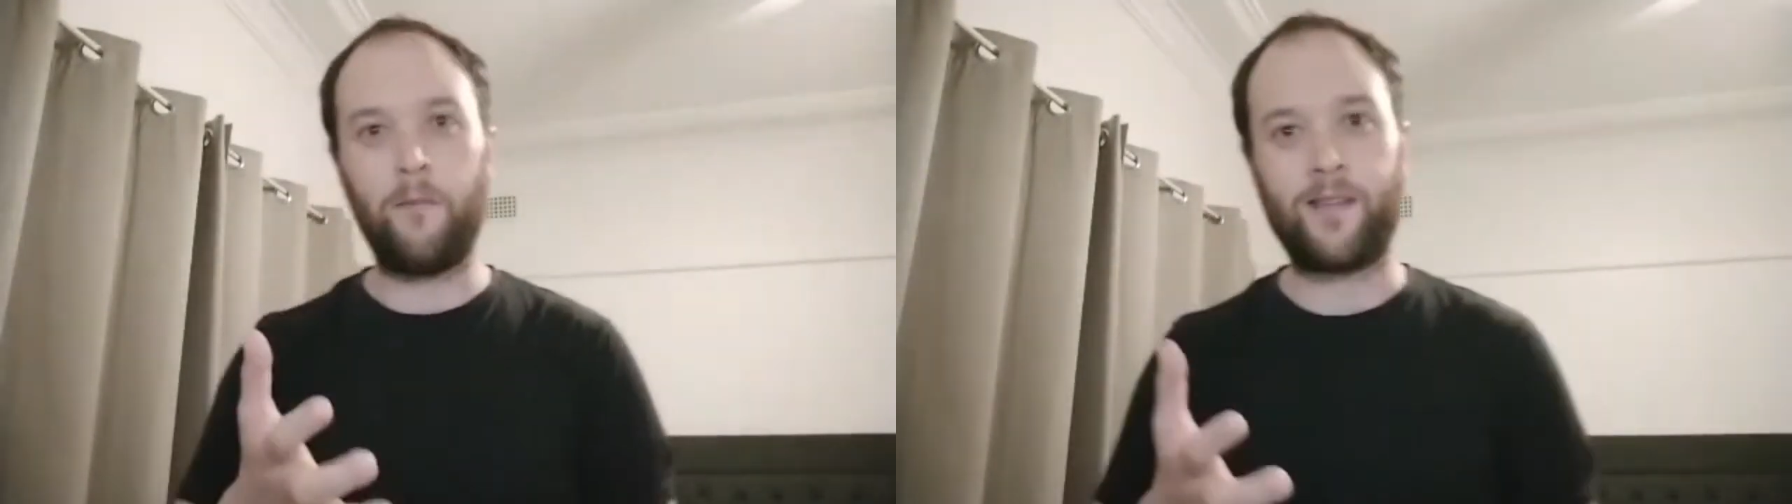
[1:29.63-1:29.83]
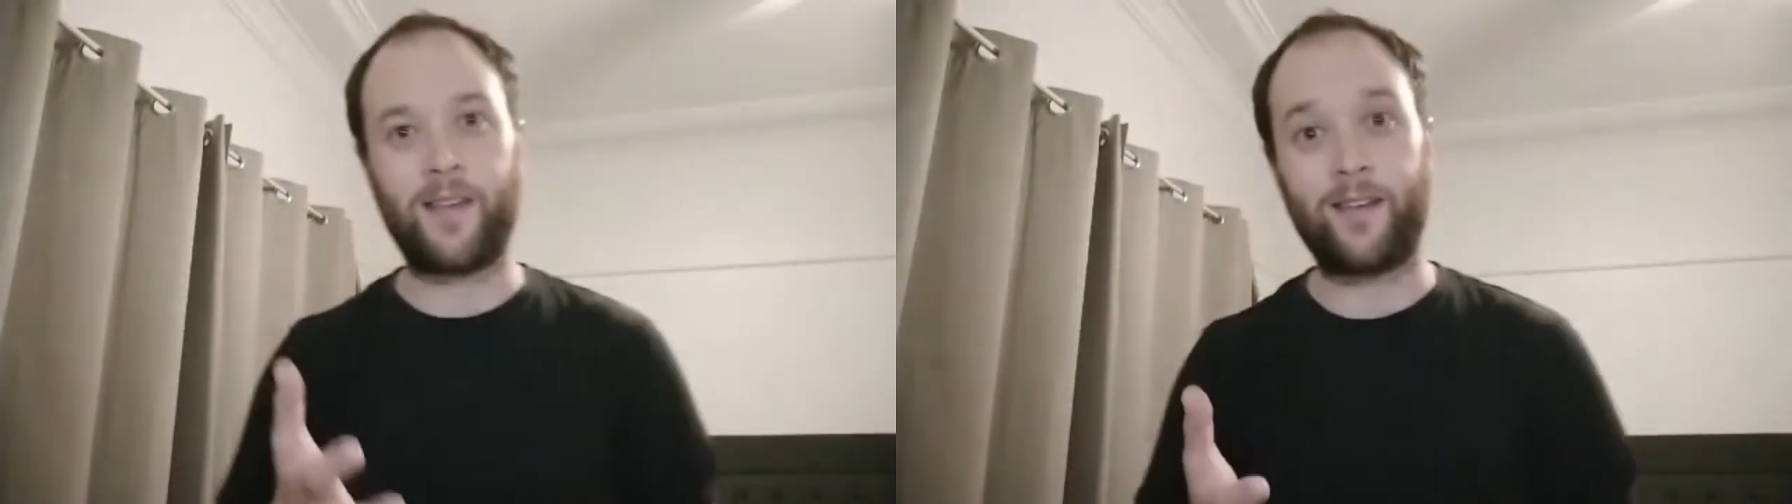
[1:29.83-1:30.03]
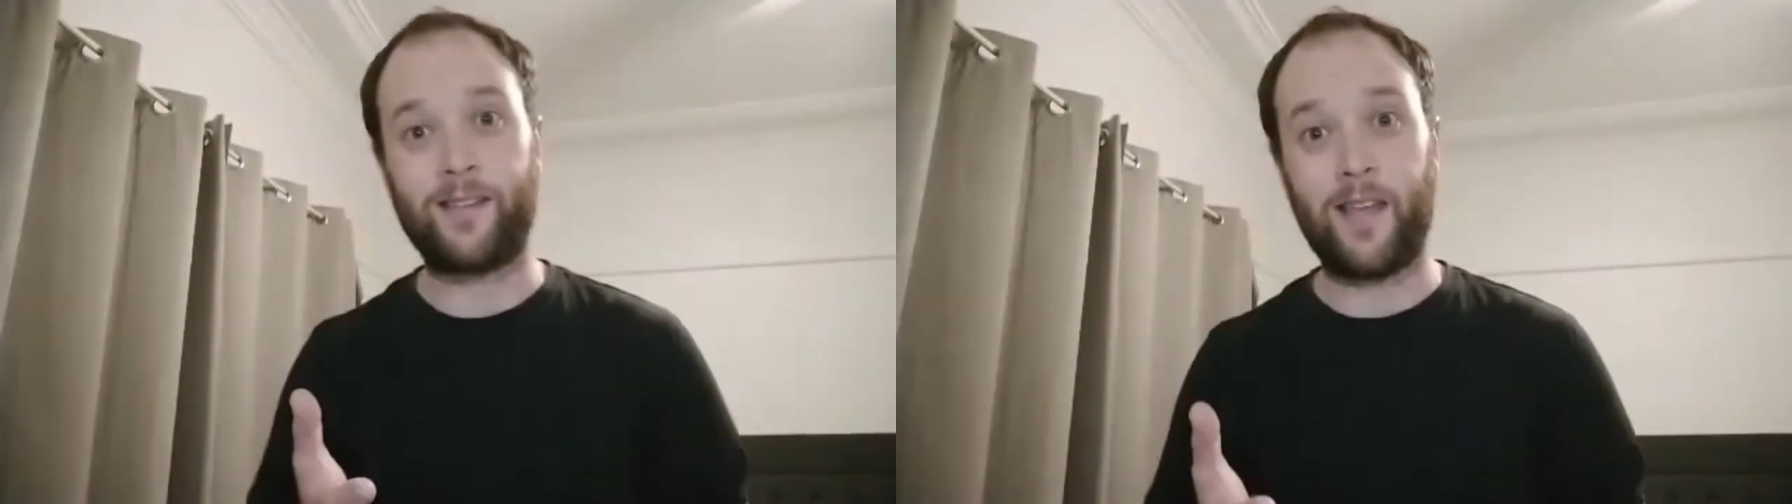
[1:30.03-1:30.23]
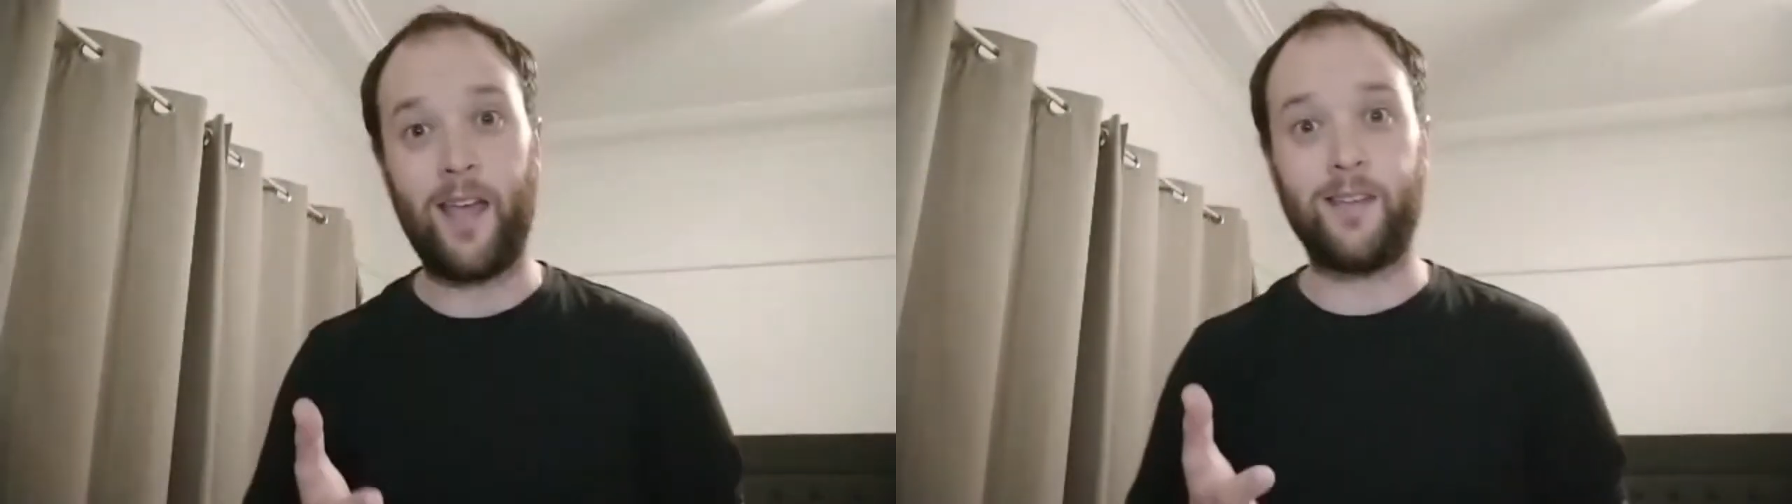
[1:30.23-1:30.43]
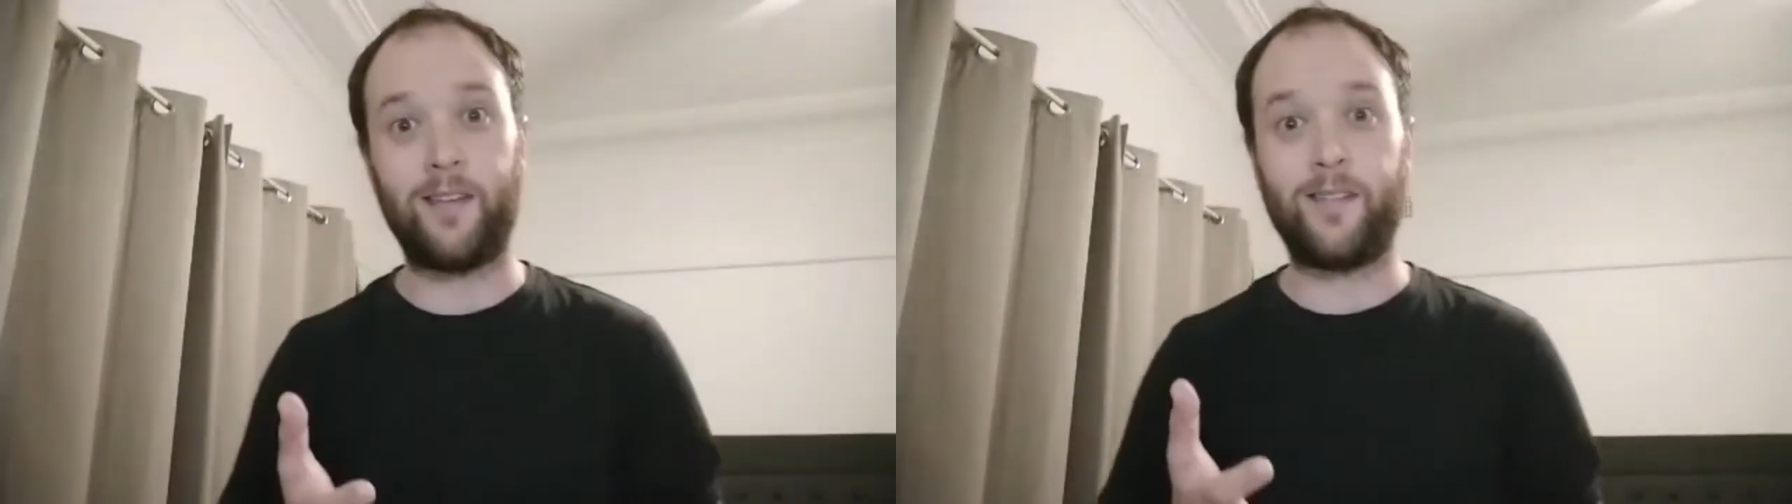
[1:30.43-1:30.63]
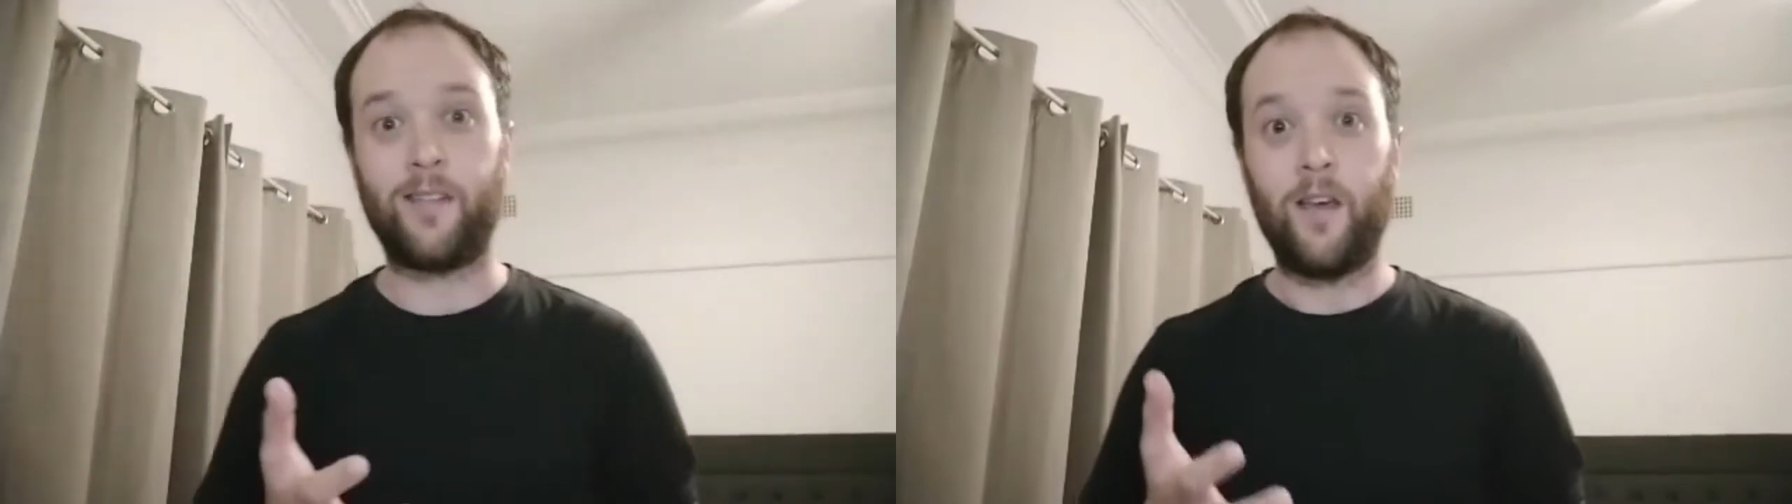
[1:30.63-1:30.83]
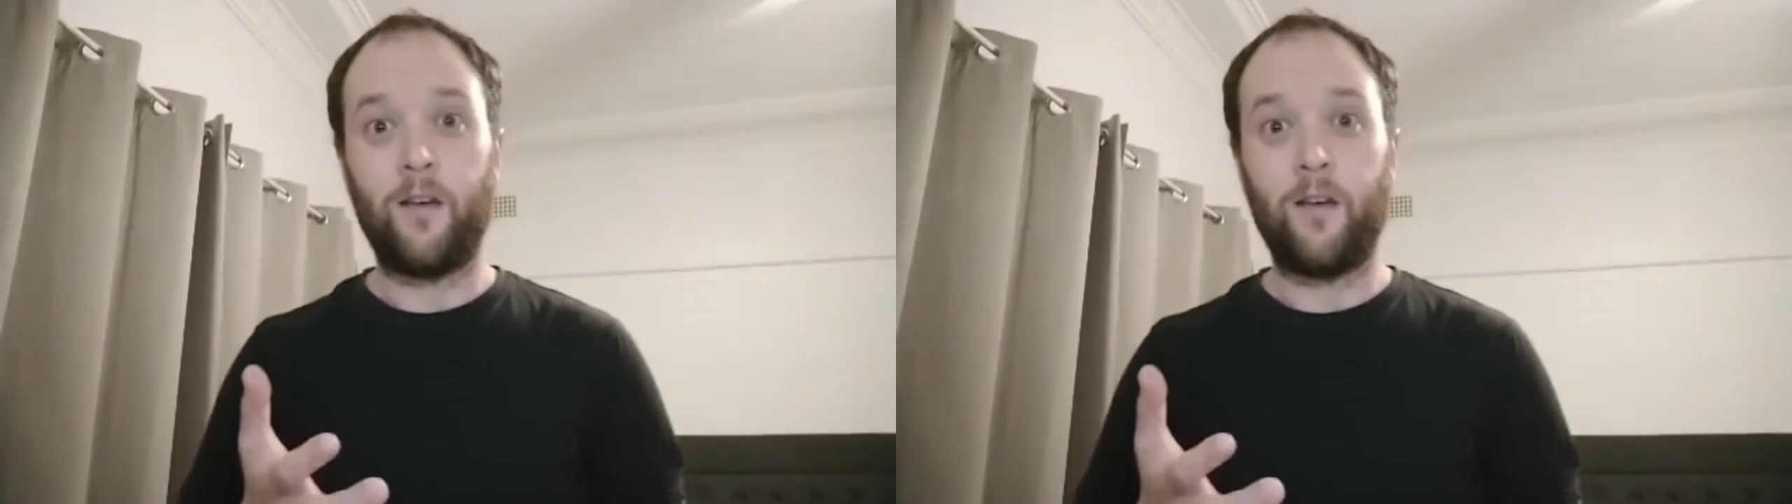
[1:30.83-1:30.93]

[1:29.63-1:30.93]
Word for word: best understand it as